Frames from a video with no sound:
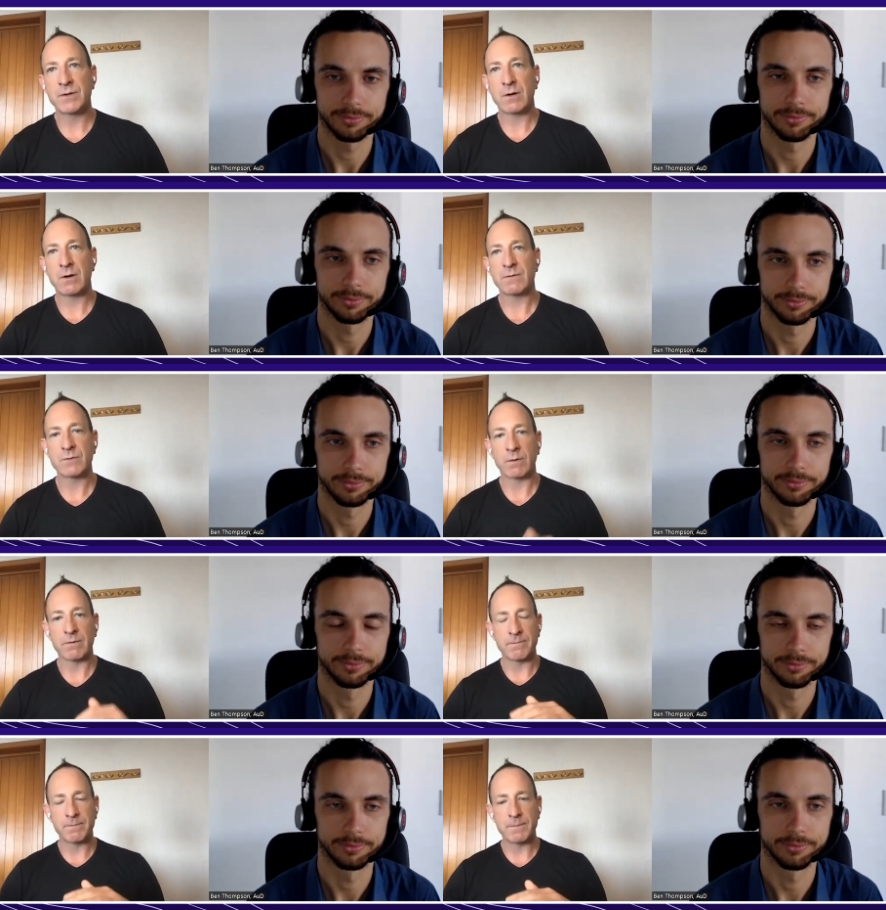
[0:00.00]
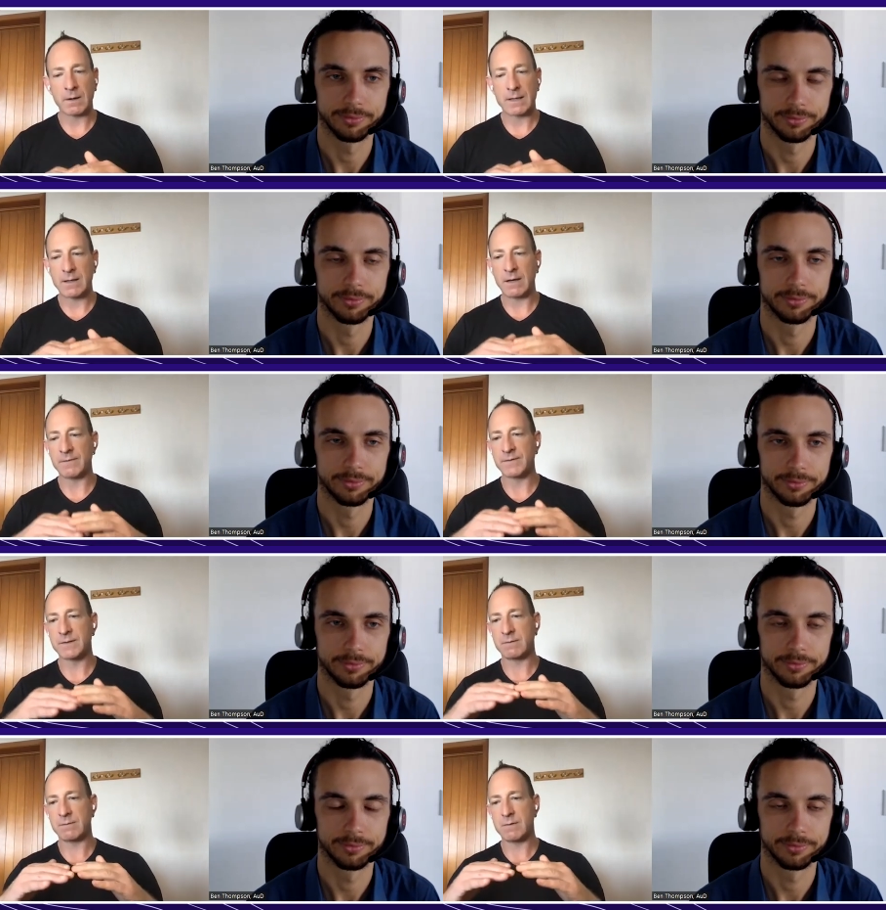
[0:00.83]
Speaker 1: filter sort of
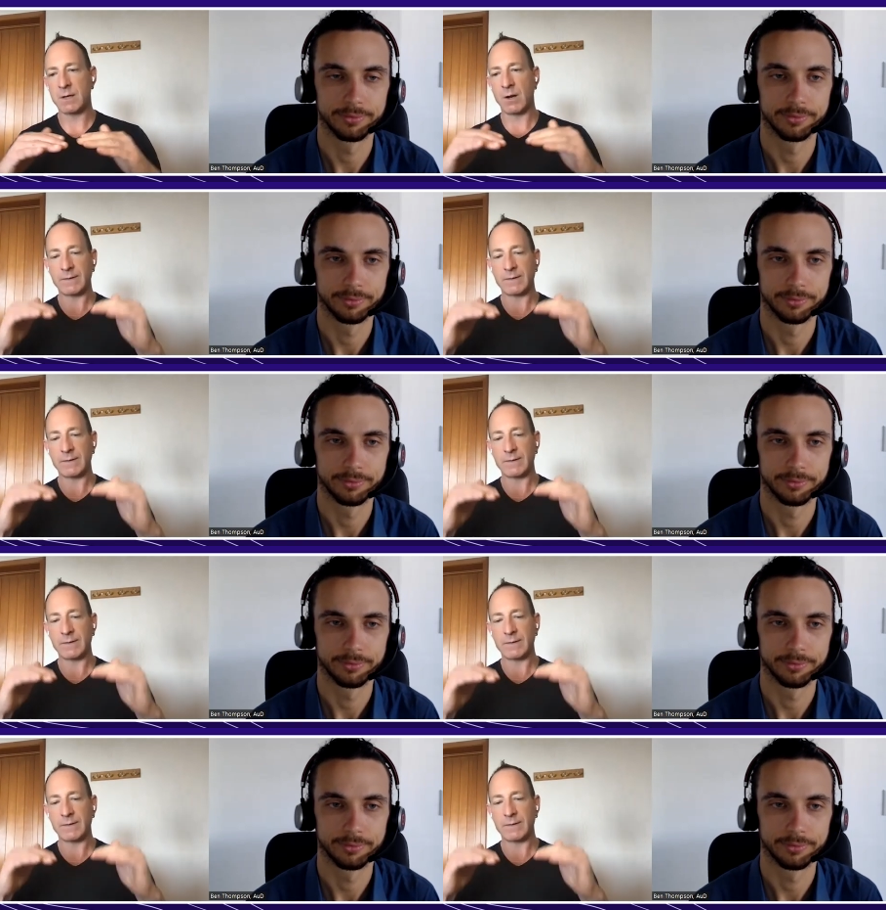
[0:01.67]
gives,